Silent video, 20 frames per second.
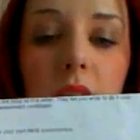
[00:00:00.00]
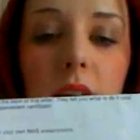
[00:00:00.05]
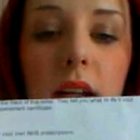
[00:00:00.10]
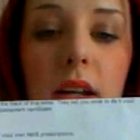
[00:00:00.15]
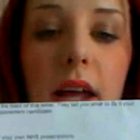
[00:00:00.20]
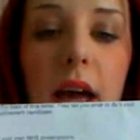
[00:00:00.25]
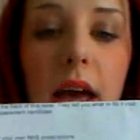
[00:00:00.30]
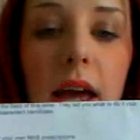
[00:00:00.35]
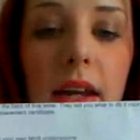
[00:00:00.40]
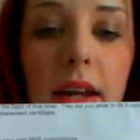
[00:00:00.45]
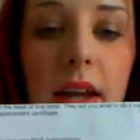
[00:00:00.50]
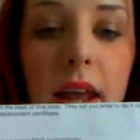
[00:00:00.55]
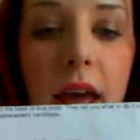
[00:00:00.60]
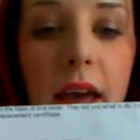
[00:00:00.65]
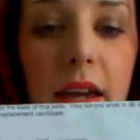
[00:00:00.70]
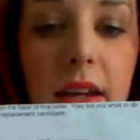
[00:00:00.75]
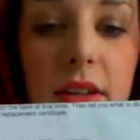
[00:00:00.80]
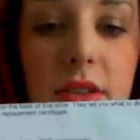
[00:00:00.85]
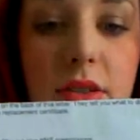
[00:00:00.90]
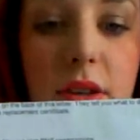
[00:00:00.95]
an
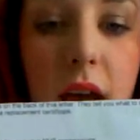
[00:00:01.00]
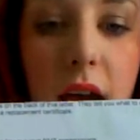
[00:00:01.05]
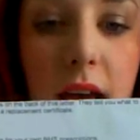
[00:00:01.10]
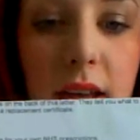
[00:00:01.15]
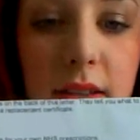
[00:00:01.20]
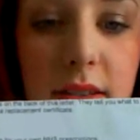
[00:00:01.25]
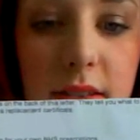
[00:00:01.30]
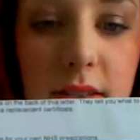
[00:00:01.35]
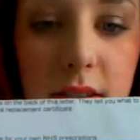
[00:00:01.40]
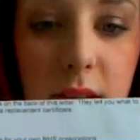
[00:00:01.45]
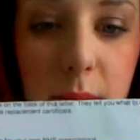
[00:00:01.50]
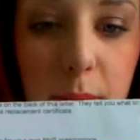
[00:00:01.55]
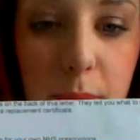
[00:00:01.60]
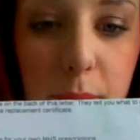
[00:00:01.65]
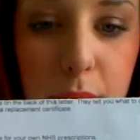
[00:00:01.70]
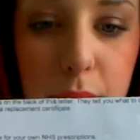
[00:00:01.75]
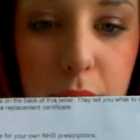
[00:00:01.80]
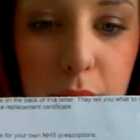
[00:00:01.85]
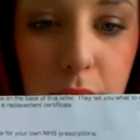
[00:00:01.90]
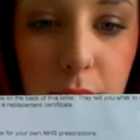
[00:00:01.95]
NHS
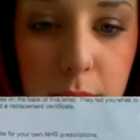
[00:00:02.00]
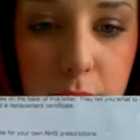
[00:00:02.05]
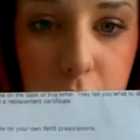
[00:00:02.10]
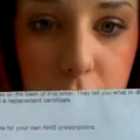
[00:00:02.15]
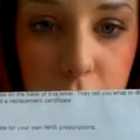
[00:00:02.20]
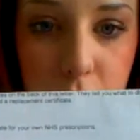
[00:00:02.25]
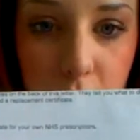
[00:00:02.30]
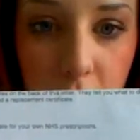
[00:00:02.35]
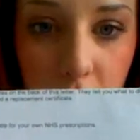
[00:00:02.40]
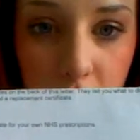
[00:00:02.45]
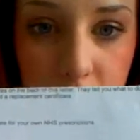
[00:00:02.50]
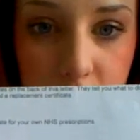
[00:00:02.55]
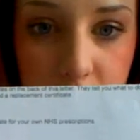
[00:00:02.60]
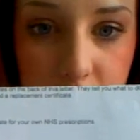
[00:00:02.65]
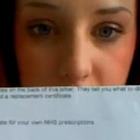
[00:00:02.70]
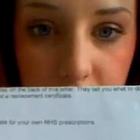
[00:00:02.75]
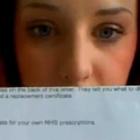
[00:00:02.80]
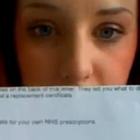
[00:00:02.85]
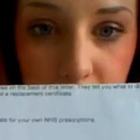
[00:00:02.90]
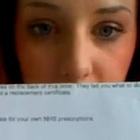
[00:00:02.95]
prescription charge
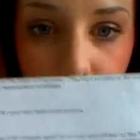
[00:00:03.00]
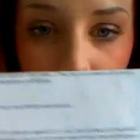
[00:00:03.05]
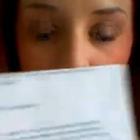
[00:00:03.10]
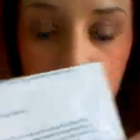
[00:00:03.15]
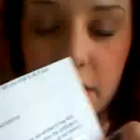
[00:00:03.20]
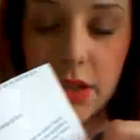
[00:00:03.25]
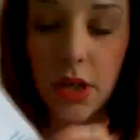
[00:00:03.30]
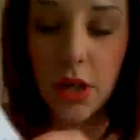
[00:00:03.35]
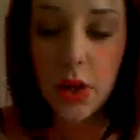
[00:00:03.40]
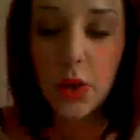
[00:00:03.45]
certificate,